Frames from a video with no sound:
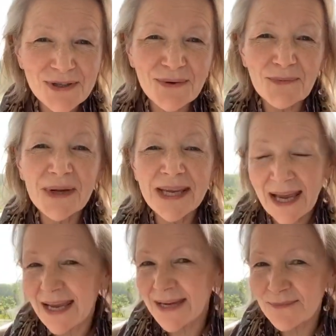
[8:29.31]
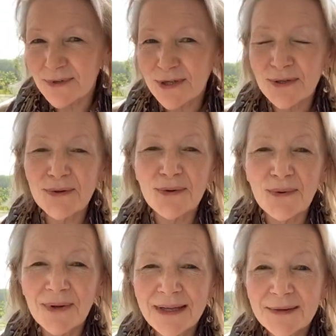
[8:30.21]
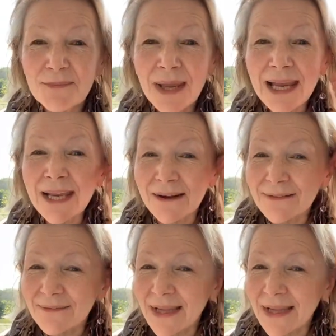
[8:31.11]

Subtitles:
that we came to heal,